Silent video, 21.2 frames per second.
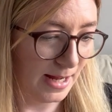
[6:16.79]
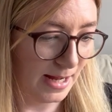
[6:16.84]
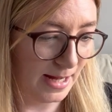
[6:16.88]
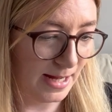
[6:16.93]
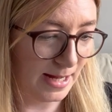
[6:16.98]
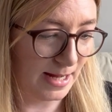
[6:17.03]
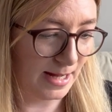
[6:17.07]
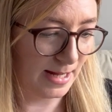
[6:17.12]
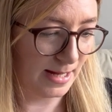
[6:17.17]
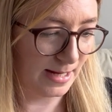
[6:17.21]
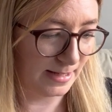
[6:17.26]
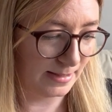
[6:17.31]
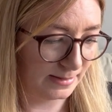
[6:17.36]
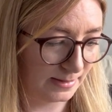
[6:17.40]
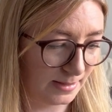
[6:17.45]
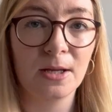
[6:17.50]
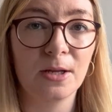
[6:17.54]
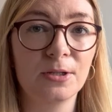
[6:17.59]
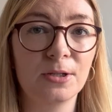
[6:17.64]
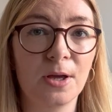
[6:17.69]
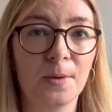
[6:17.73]
is
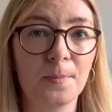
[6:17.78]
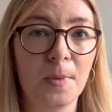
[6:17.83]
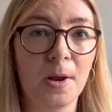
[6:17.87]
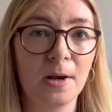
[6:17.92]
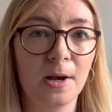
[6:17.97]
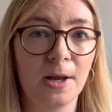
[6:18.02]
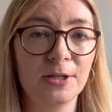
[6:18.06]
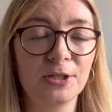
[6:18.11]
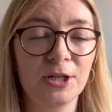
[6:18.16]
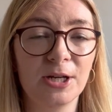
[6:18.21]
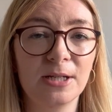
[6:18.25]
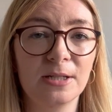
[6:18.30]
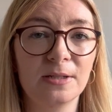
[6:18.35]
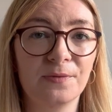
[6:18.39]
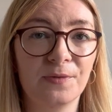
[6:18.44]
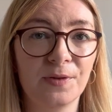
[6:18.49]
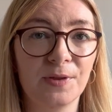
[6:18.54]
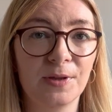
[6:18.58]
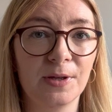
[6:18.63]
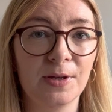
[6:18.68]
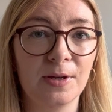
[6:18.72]
some light shades
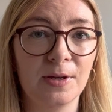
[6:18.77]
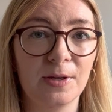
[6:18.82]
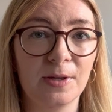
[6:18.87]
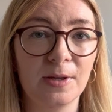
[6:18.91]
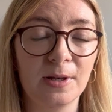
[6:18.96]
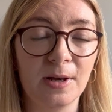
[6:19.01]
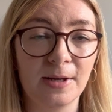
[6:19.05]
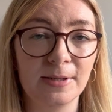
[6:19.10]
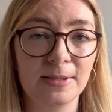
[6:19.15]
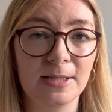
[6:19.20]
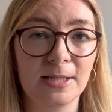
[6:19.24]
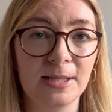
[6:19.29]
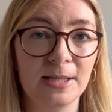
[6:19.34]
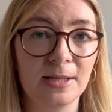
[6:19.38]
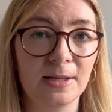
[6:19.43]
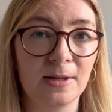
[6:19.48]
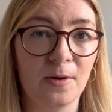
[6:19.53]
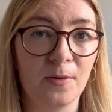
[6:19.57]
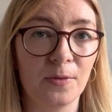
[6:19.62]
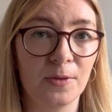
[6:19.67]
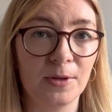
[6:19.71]
for the lights in
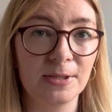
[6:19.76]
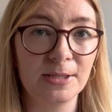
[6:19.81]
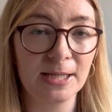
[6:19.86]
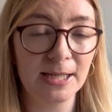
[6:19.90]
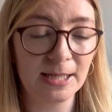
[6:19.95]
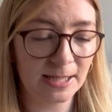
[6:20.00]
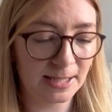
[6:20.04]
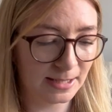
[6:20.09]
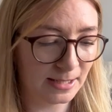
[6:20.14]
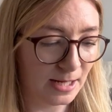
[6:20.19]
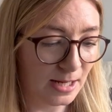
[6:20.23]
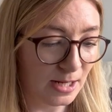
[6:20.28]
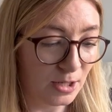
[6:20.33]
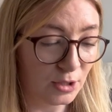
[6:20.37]
the on the ceiling.